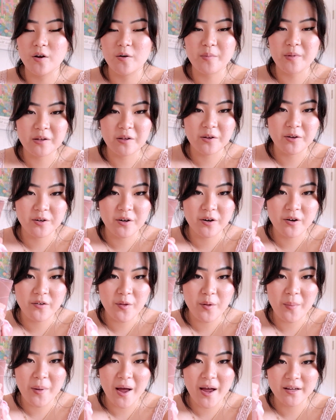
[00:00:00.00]
got my logo on
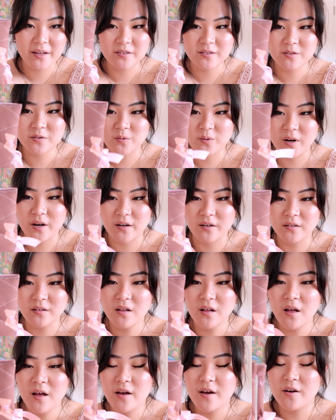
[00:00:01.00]
the back as
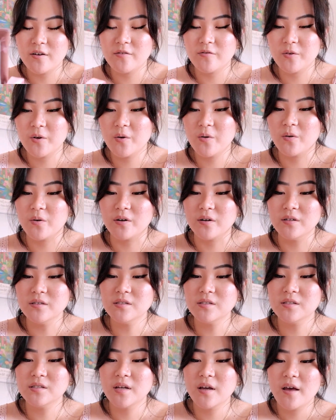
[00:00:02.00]
well, of
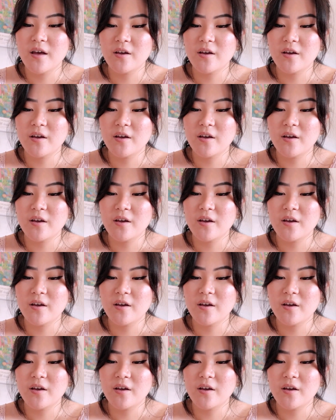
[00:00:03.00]
course.